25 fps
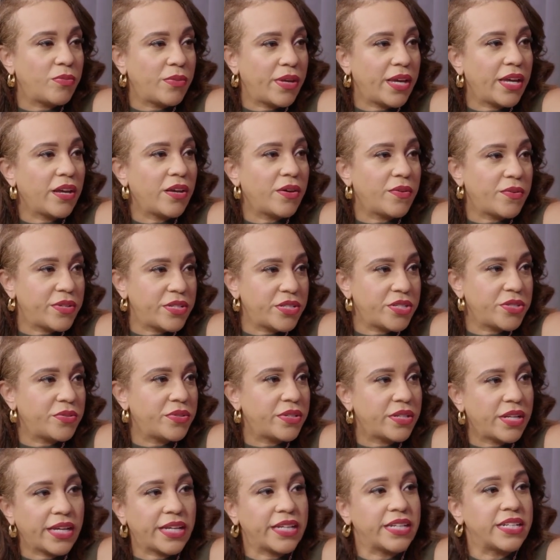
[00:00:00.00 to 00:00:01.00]
and go into
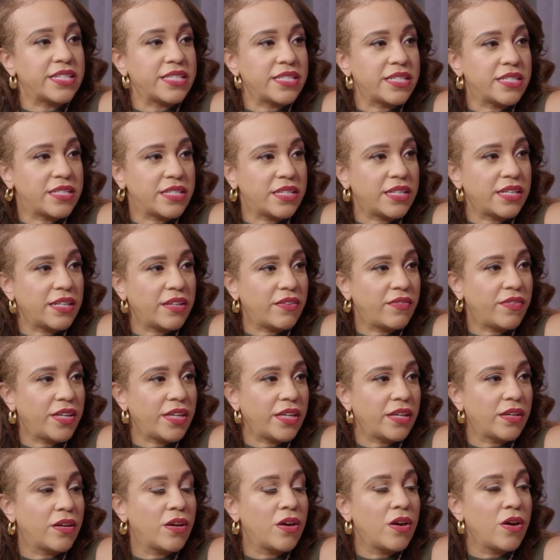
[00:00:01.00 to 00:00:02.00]
an assisted
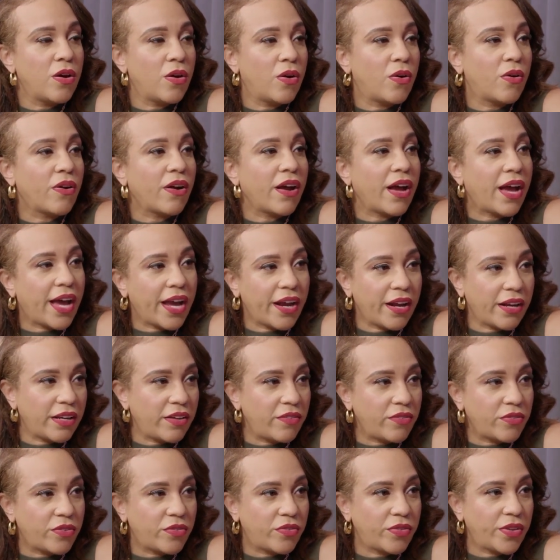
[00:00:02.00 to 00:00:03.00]
living or a higher
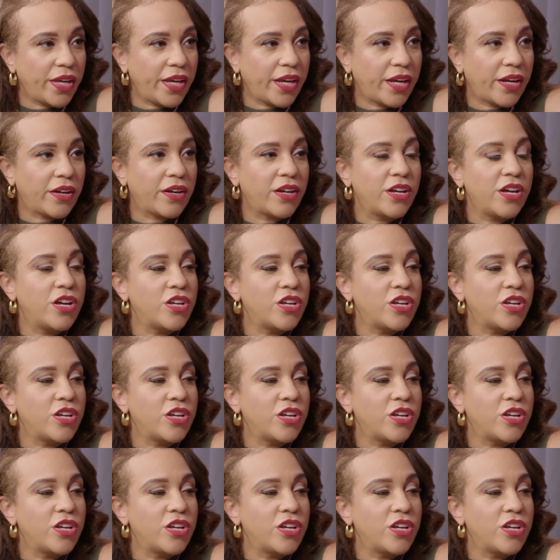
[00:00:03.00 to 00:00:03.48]
level of care.